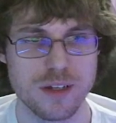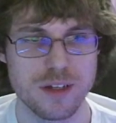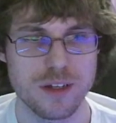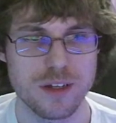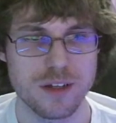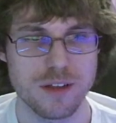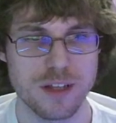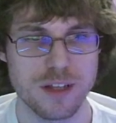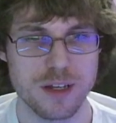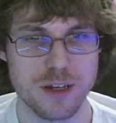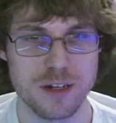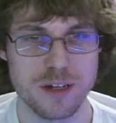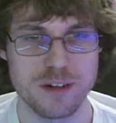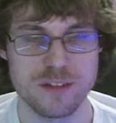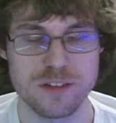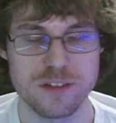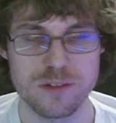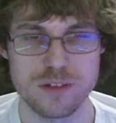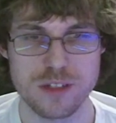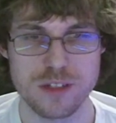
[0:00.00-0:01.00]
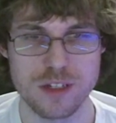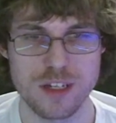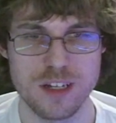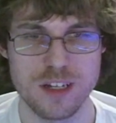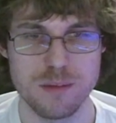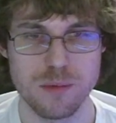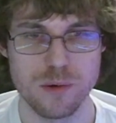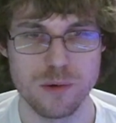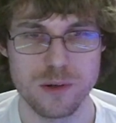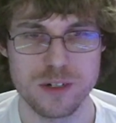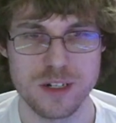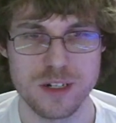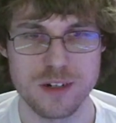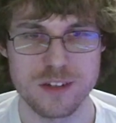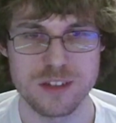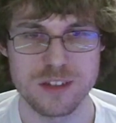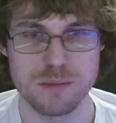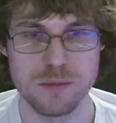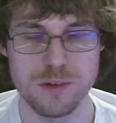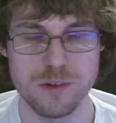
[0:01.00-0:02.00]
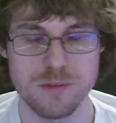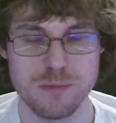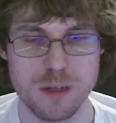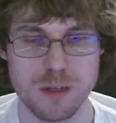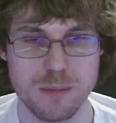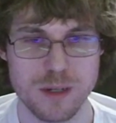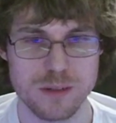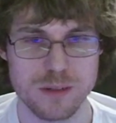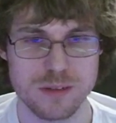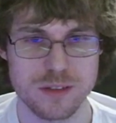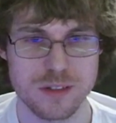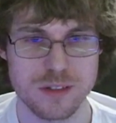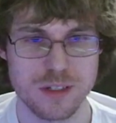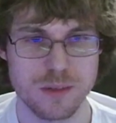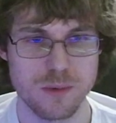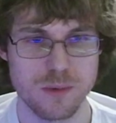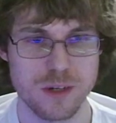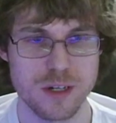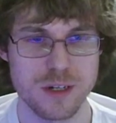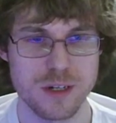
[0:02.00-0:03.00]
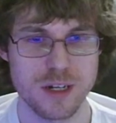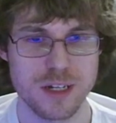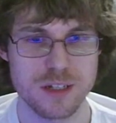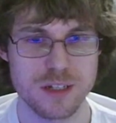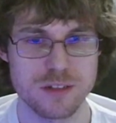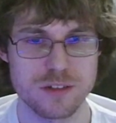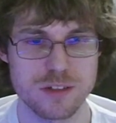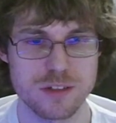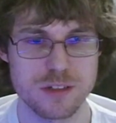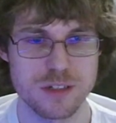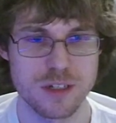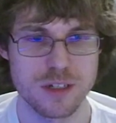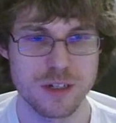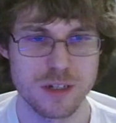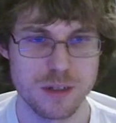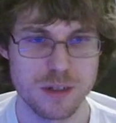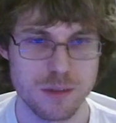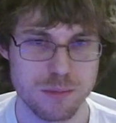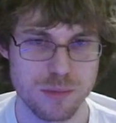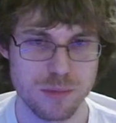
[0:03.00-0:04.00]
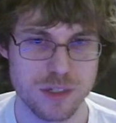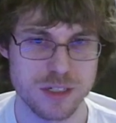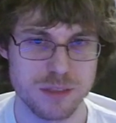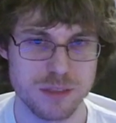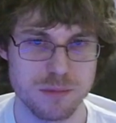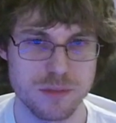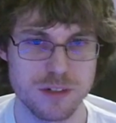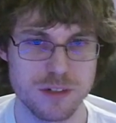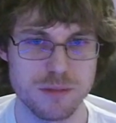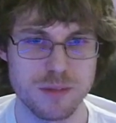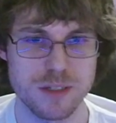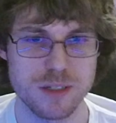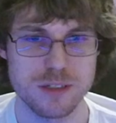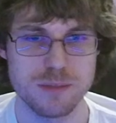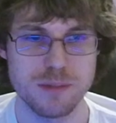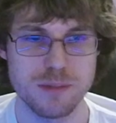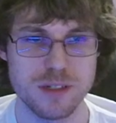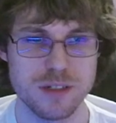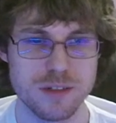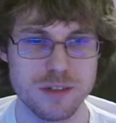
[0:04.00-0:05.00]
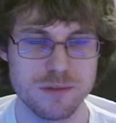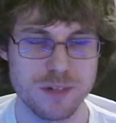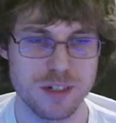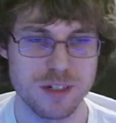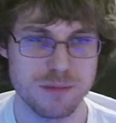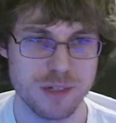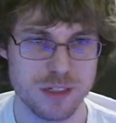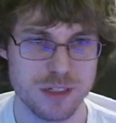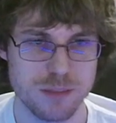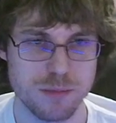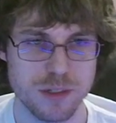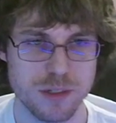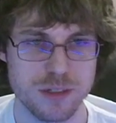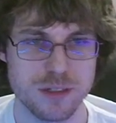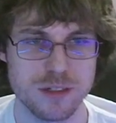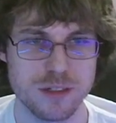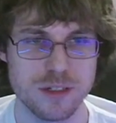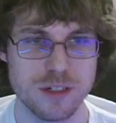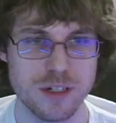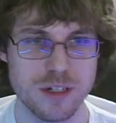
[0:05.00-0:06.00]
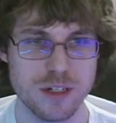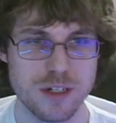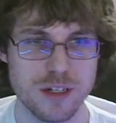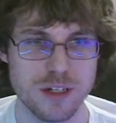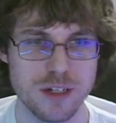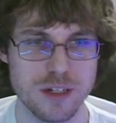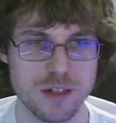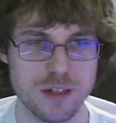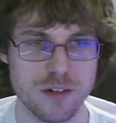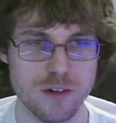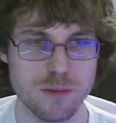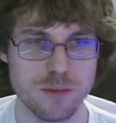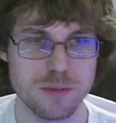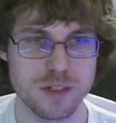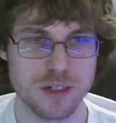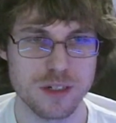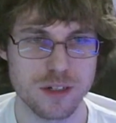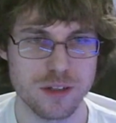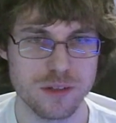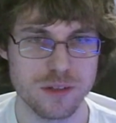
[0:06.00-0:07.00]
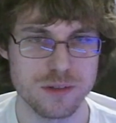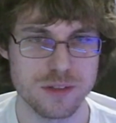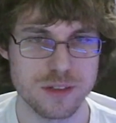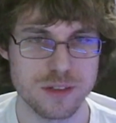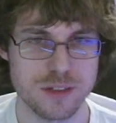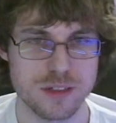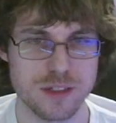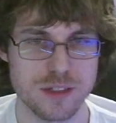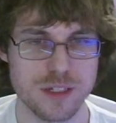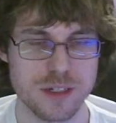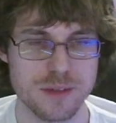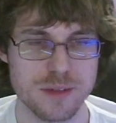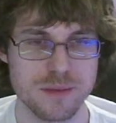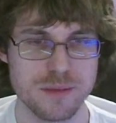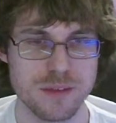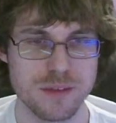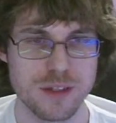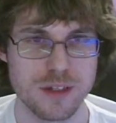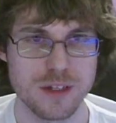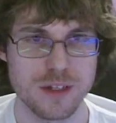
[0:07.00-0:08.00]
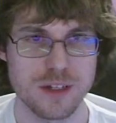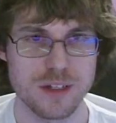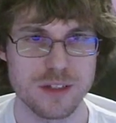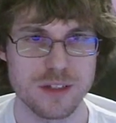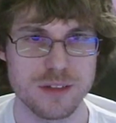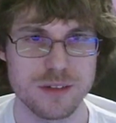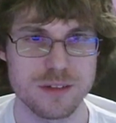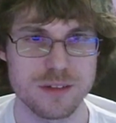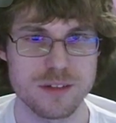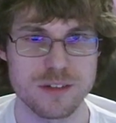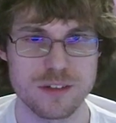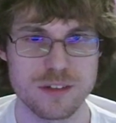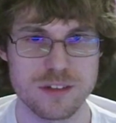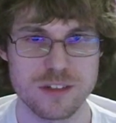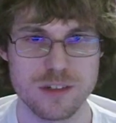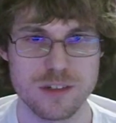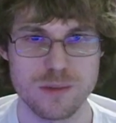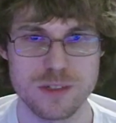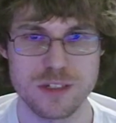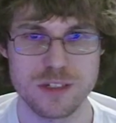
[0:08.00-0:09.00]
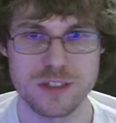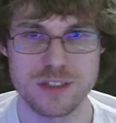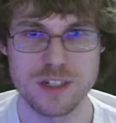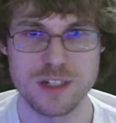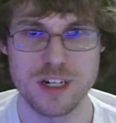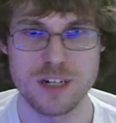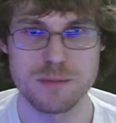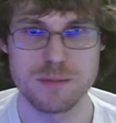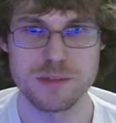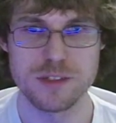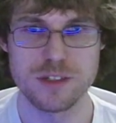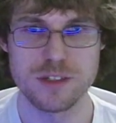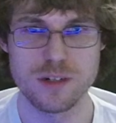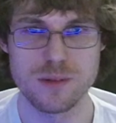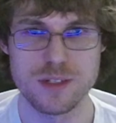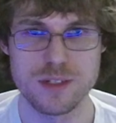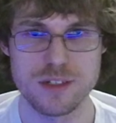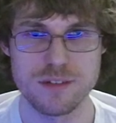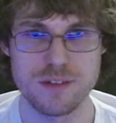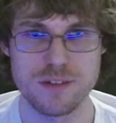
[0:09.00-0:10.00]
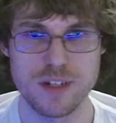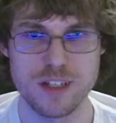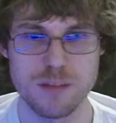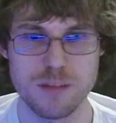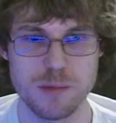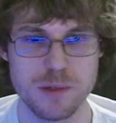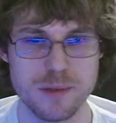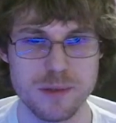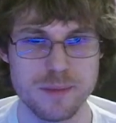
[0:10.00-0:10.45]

like, I don't have to use the keyboard. I don't have to move my mouse anywhere. I can just press middle mouse button, right mouse button, and open and close this thing. And since it's always on top, it's always available.